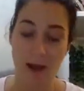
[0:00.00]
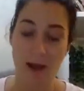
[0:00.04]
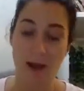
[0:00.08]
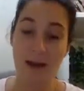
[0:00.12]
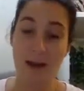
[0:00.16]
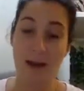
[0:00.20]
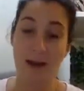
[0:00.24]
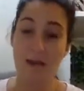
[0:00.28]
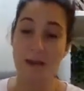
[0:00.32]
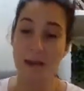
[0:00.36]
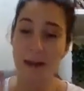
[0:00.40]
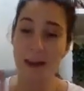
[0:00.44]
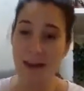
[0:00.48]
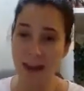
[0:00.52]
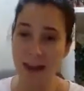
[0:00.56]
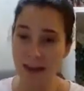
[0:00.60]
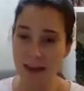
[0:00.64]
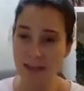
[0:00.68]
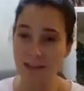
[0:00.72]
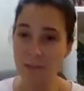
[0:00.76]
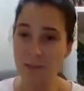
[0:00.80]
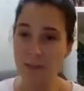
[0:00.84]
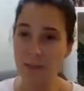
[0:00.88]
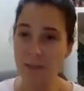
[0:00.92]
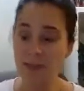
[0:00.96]
Now, the
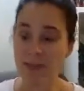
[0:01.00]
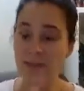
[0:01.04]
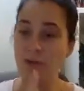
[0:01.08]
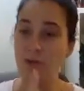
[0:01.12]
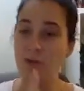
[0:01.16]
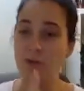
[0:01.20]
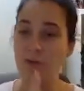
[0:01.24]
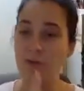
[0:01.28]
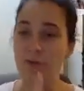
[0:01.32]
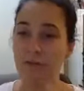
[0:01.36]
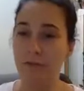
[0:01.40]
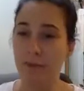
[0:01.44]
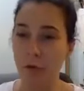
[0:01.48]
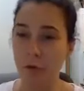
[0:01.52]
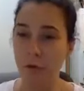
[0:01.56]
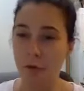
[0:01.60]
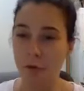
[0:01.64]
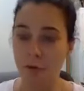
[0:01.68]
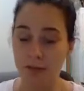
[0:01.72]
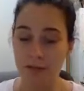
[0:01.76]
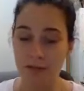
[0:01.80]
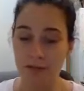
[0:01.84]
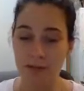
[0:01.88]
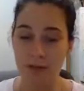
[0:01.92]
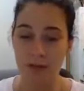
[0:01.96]
next one is your
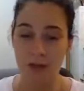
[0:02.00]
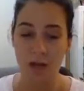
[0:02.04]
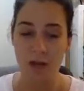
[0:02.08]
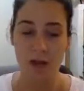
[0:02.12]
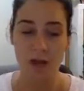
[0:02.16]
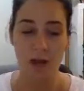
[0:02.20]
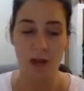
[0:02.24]
focus.